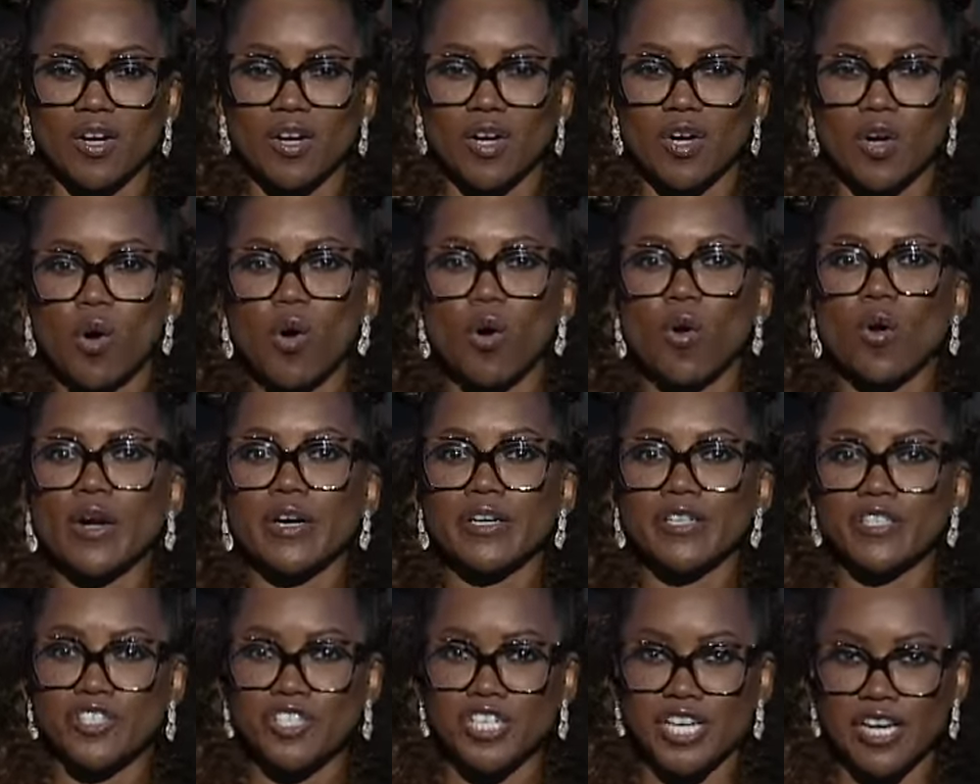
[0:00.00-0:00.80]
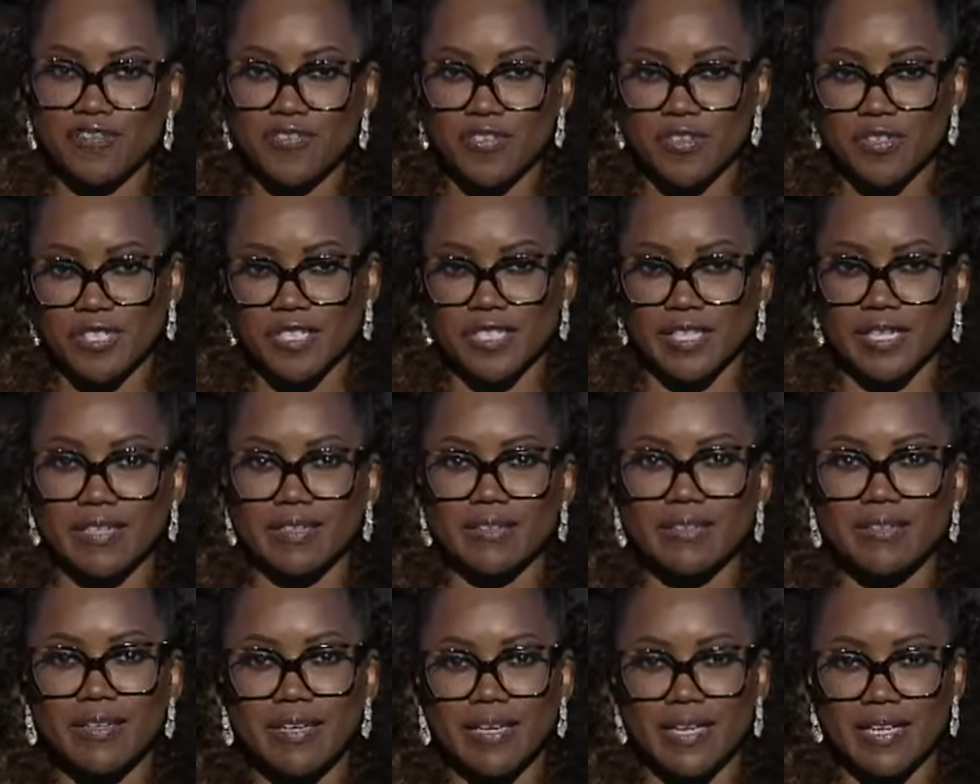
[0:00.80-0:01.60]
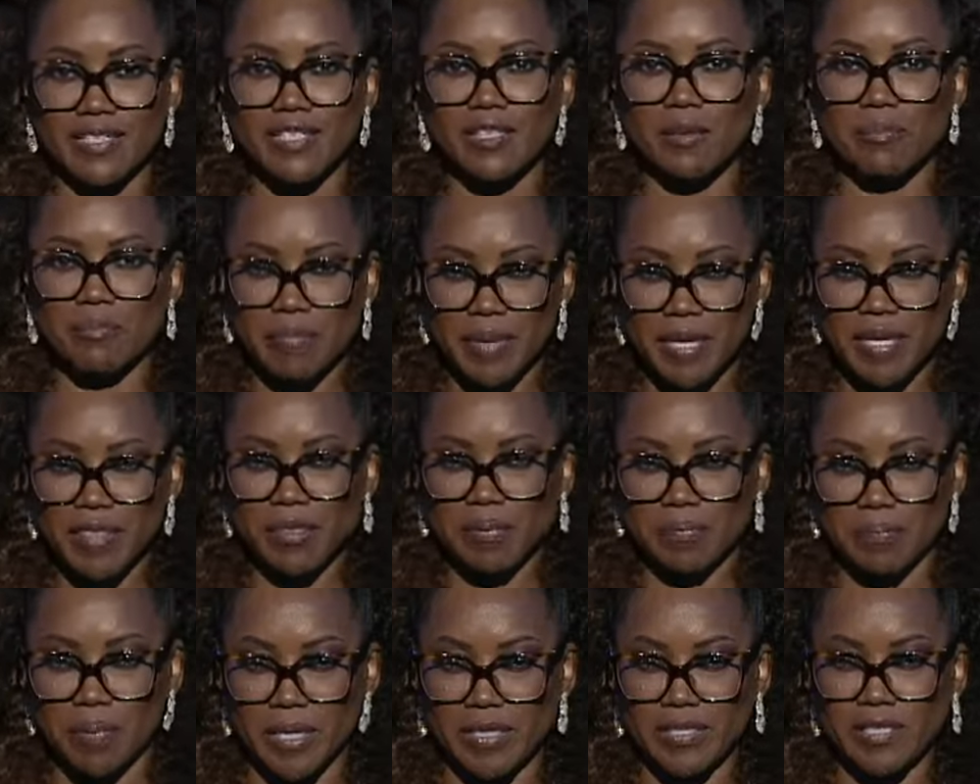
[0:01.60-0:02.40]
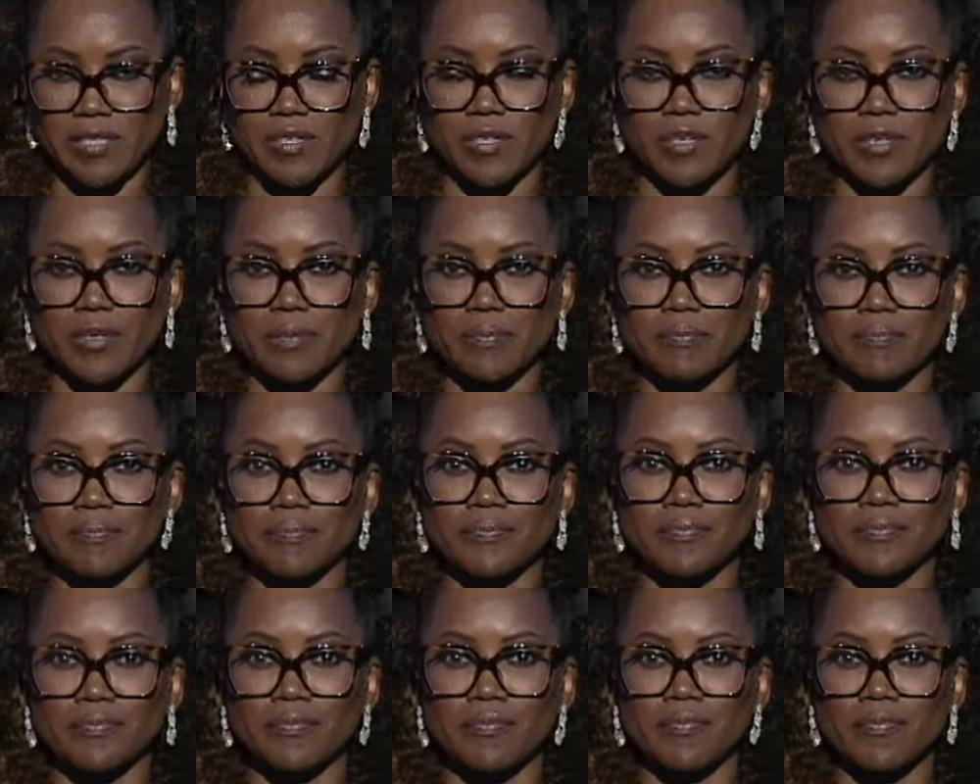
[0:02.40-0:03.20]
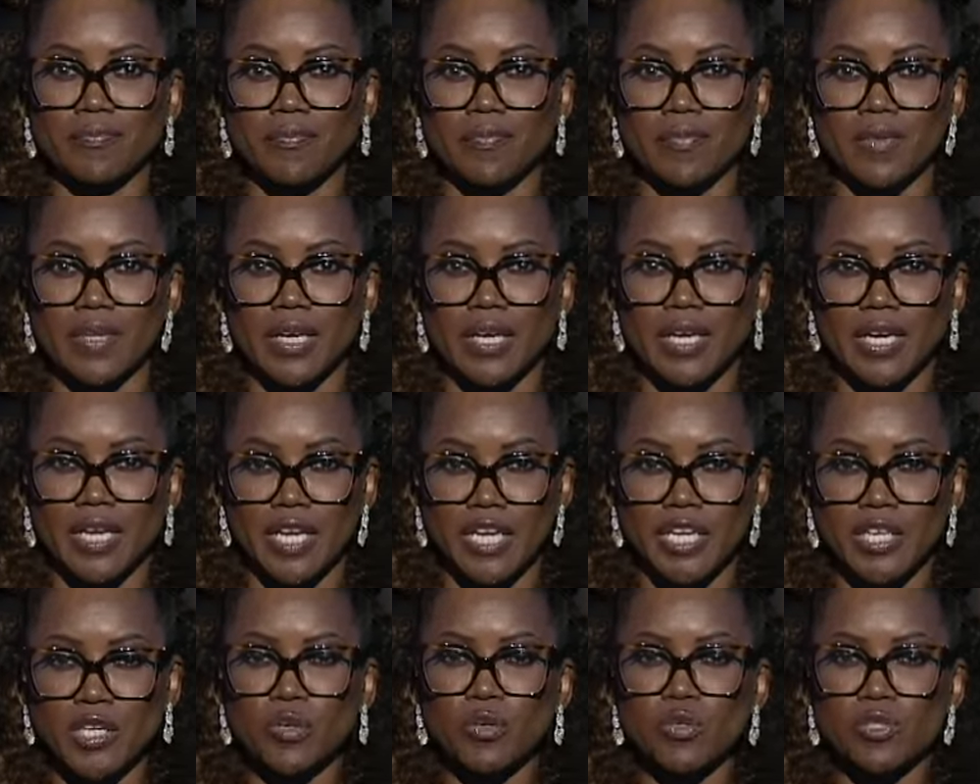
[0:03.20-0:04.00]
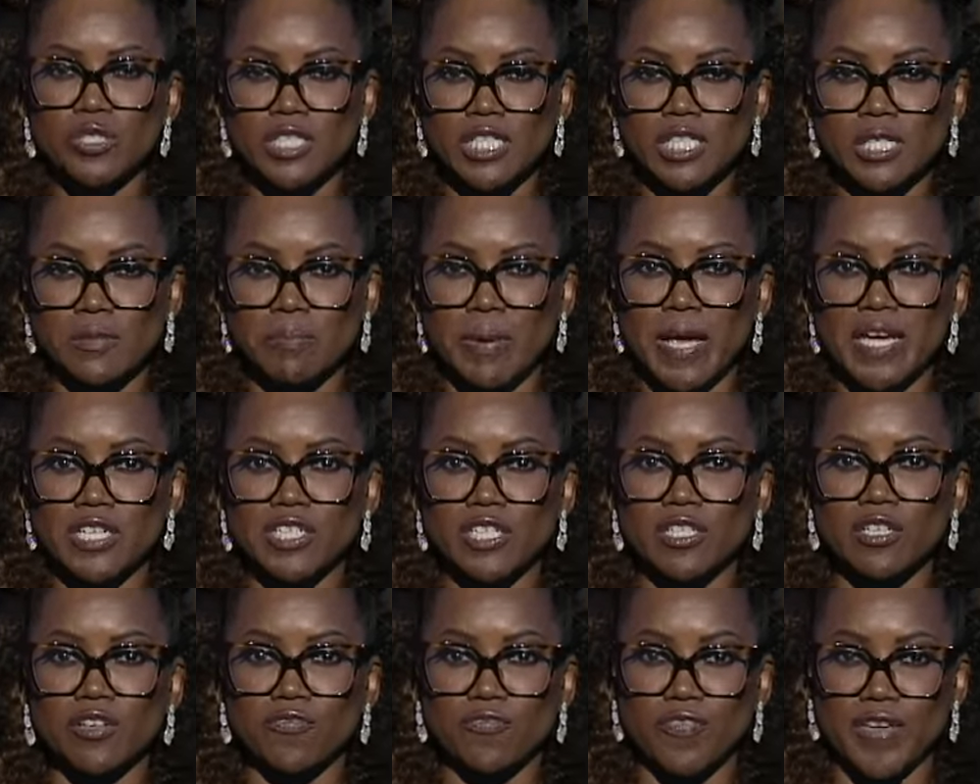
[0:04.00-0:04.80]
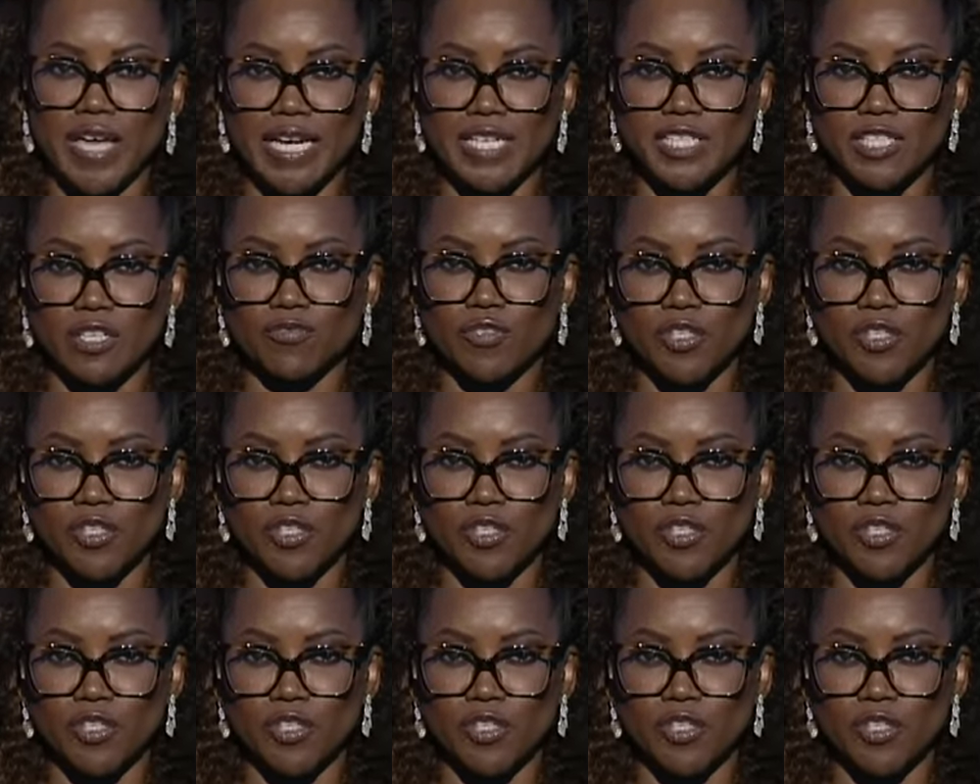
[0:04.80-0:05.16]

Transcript: Cord Jefferson is a myth buster. He used the special effect of